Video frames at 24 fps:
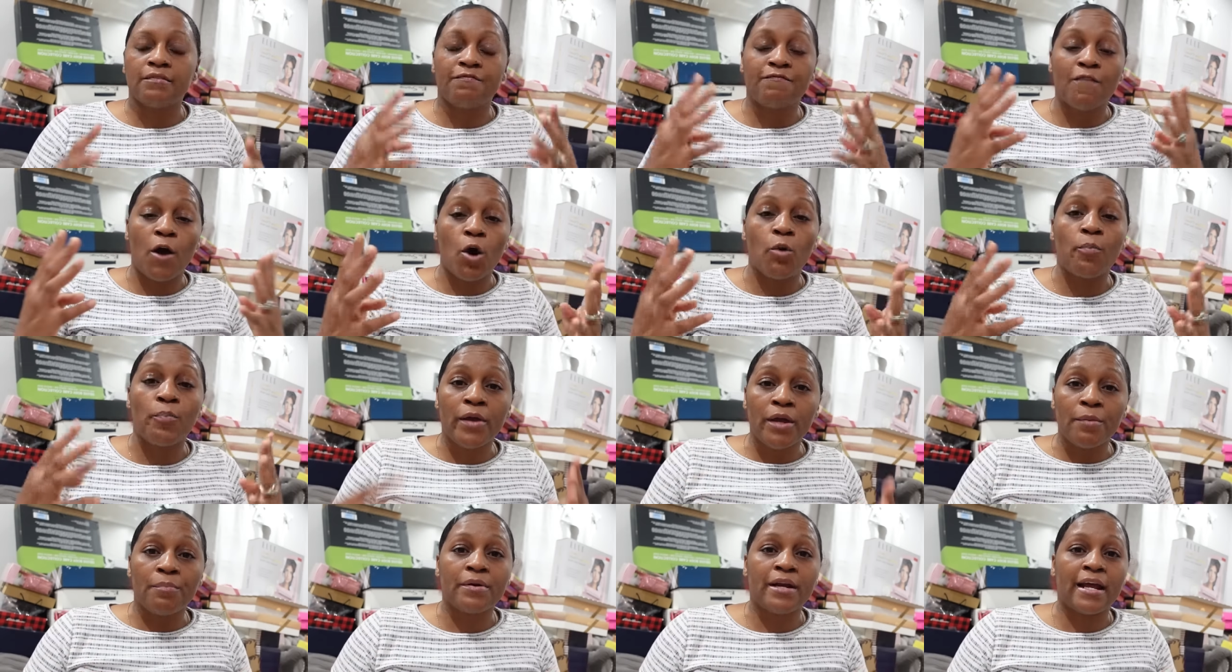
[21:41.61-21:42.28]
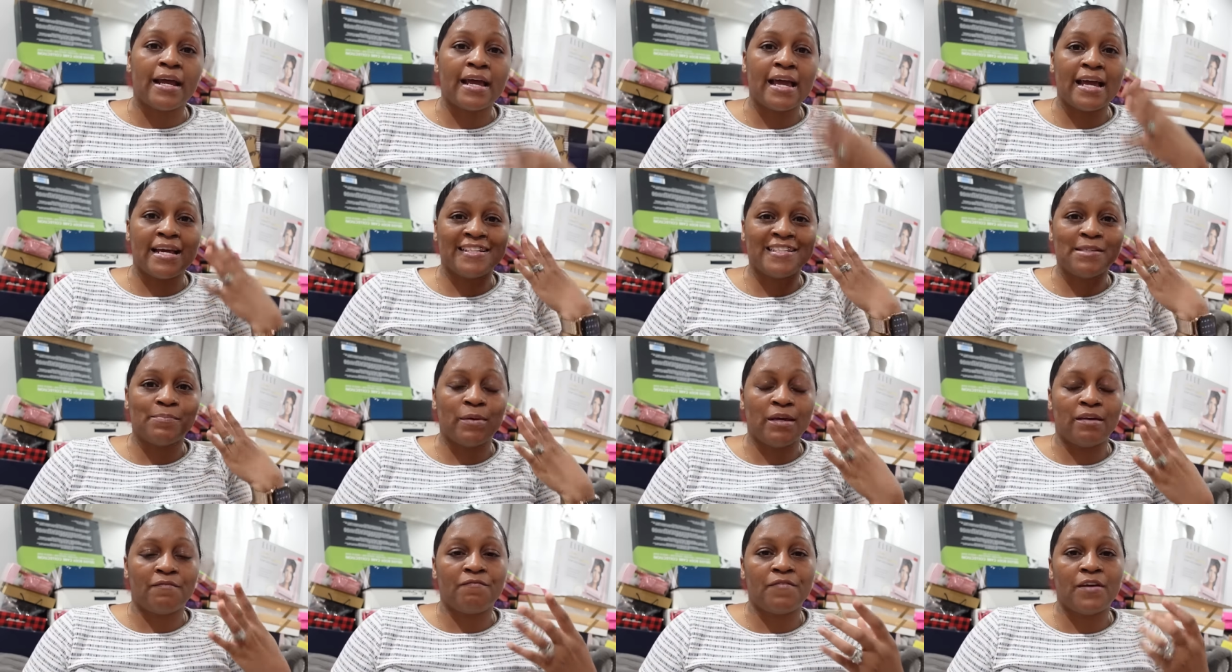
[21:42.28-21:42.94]
four people that can't
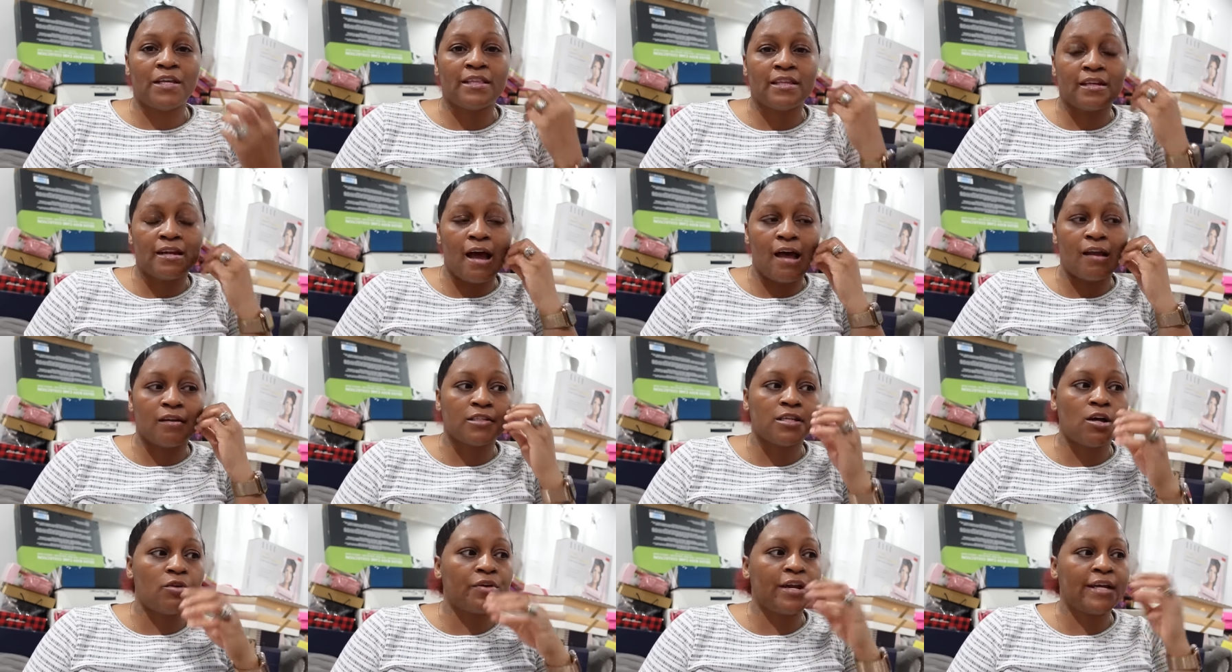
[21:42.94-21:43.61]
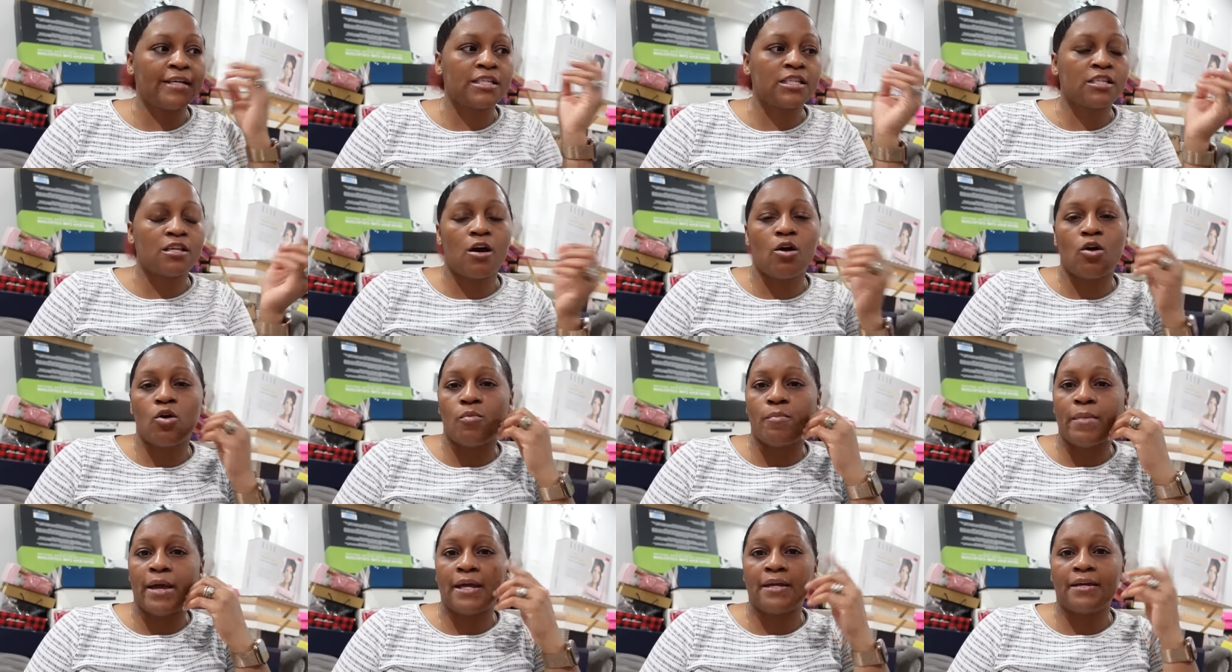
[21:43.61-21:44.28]
spend fifty dollars on their
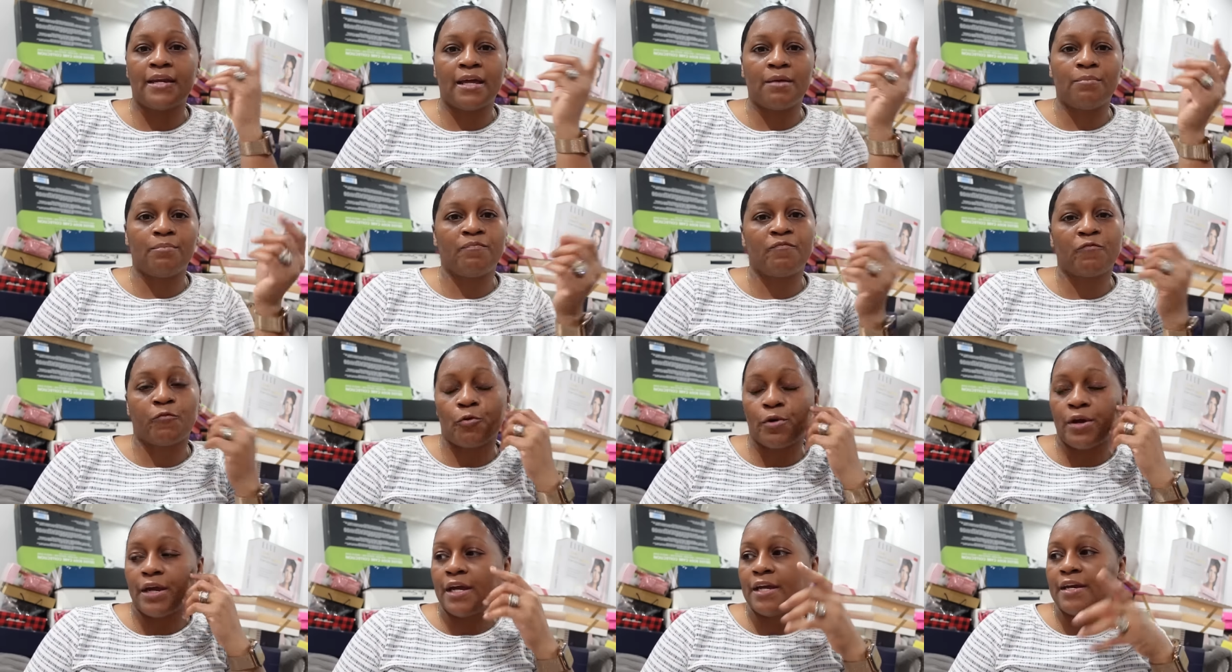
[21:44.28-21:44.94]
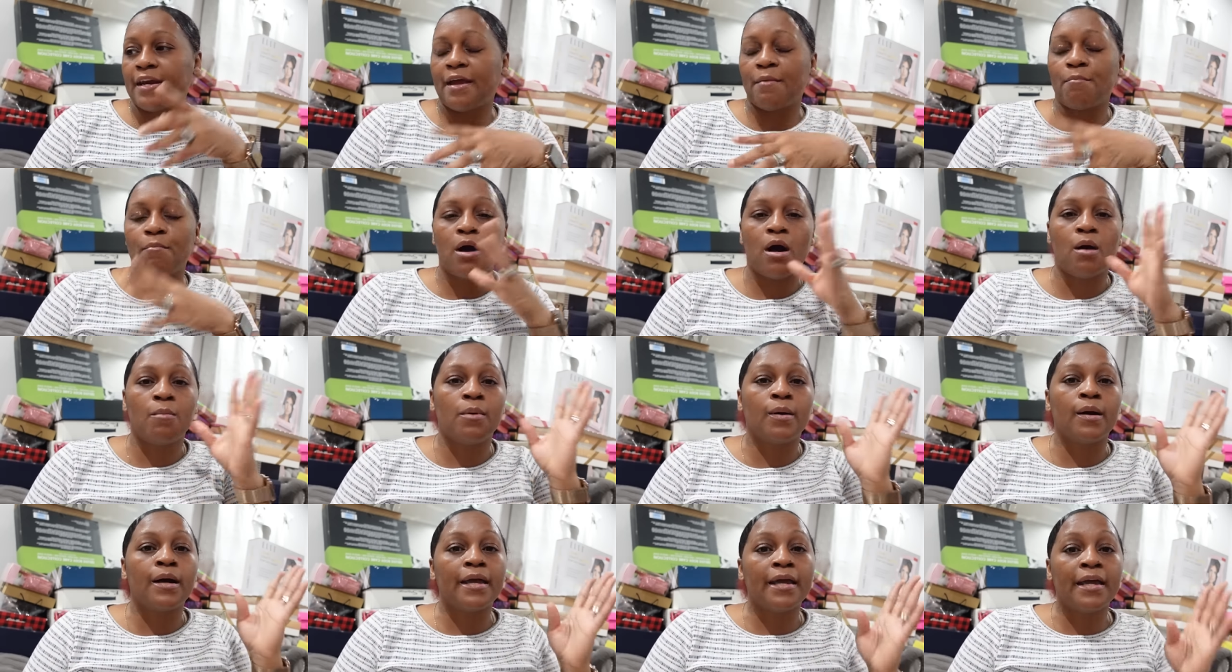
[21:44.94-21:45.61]
soulmate, their friend, their
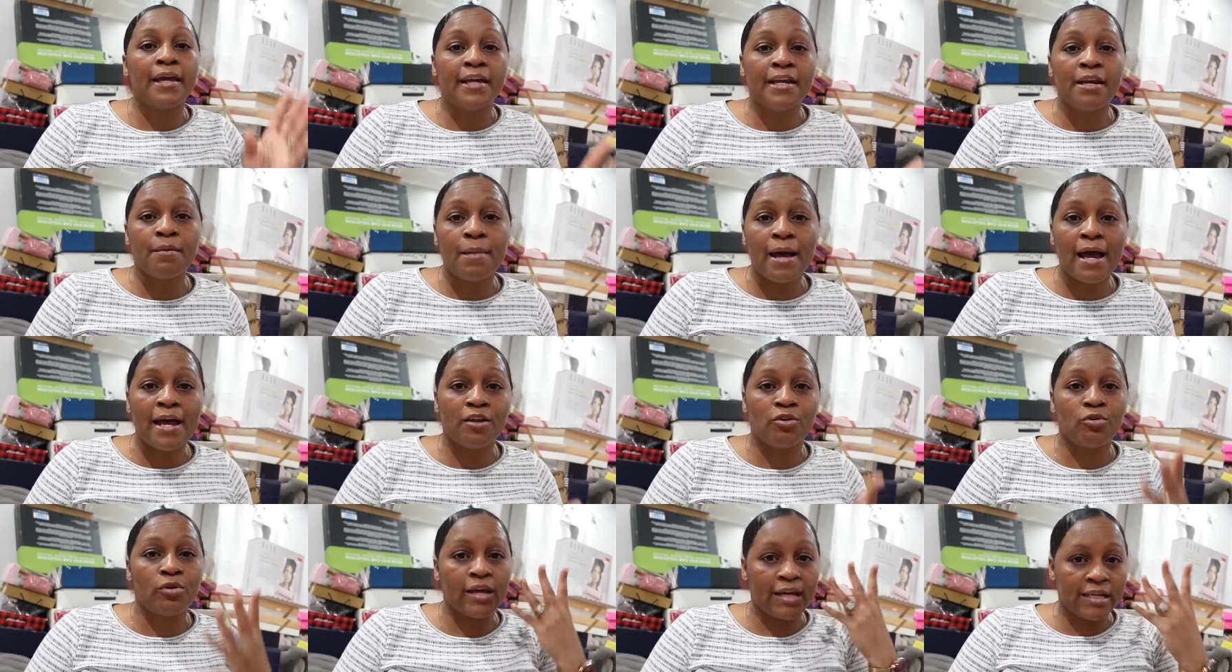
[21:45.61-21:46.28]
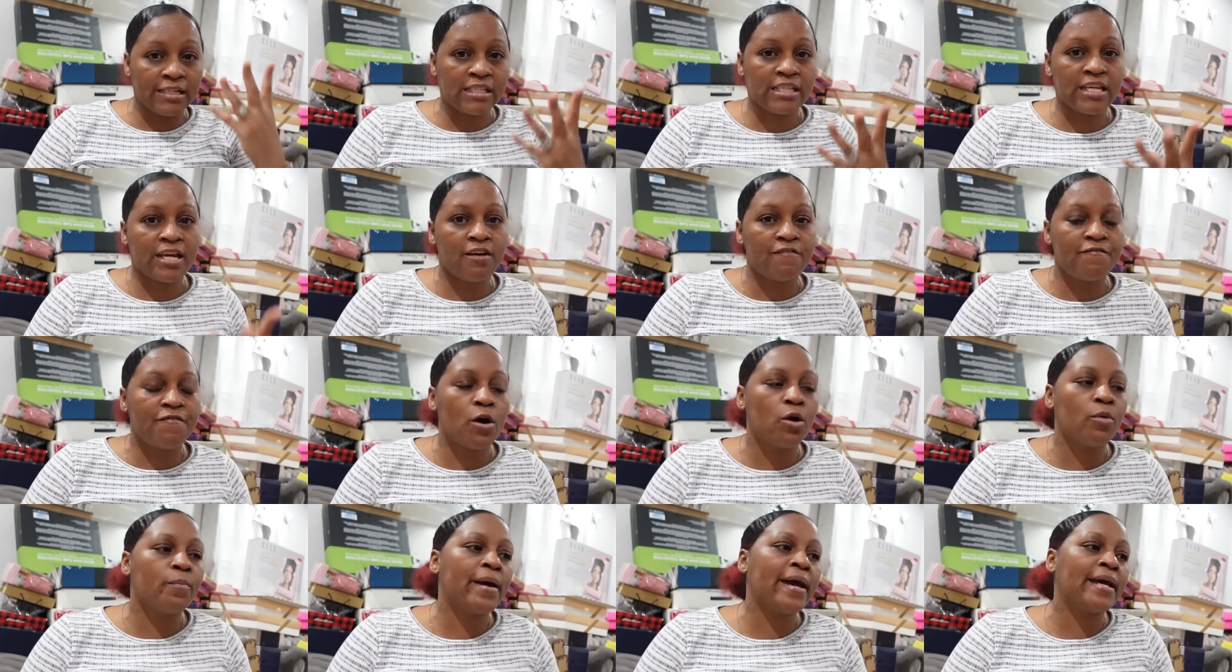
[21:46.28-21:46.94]
mama, or anybody. You can't sell
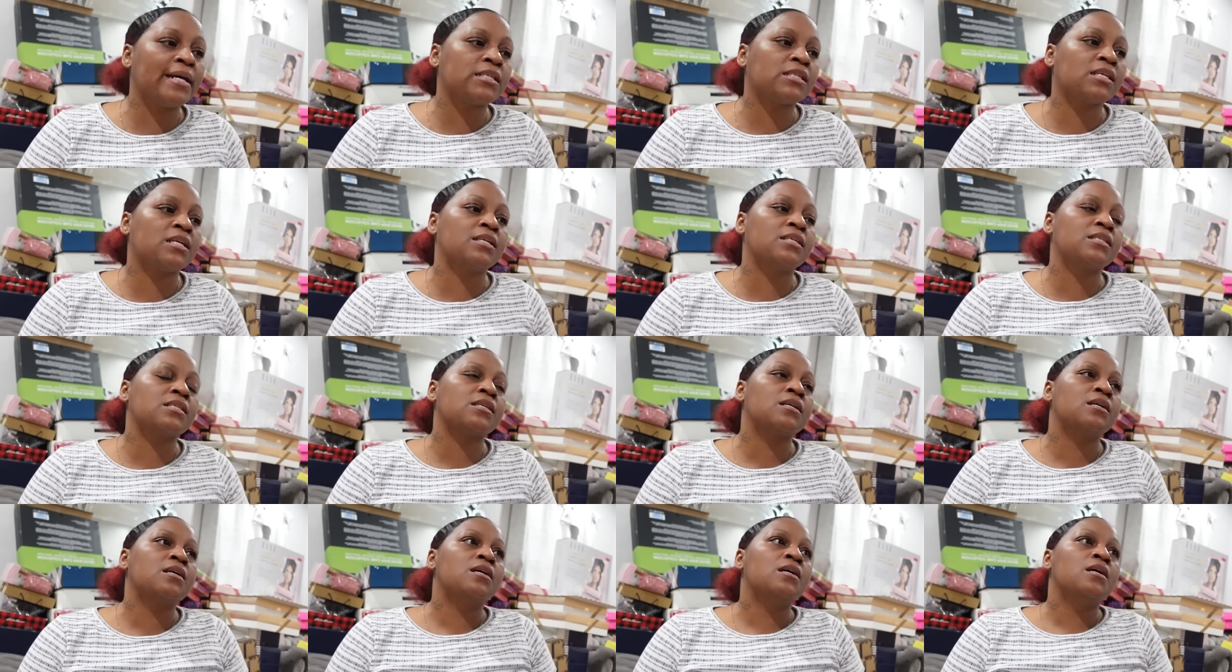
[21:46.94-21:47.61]
four baskets.